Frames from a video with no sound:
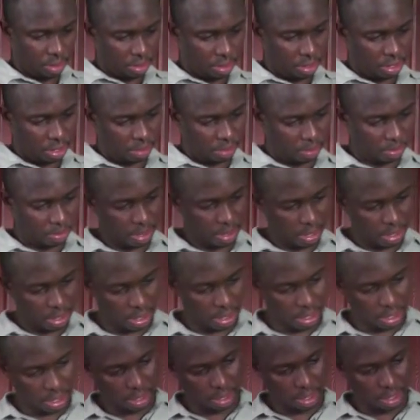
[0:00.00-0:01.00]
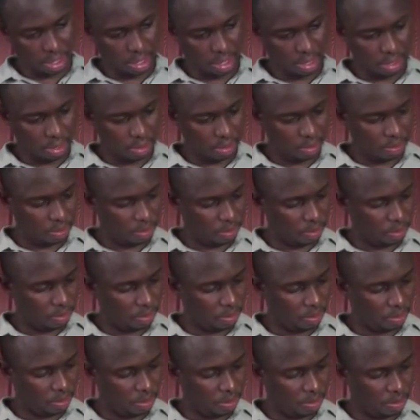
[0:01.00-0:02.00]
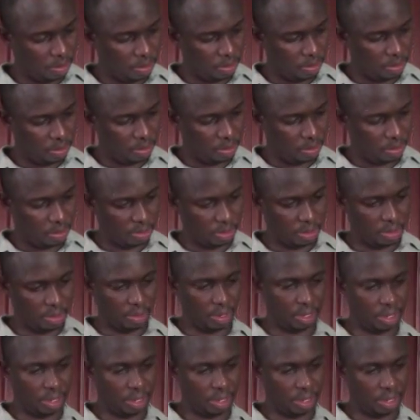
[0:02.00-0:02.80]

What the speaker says: Sprinkle it in. No,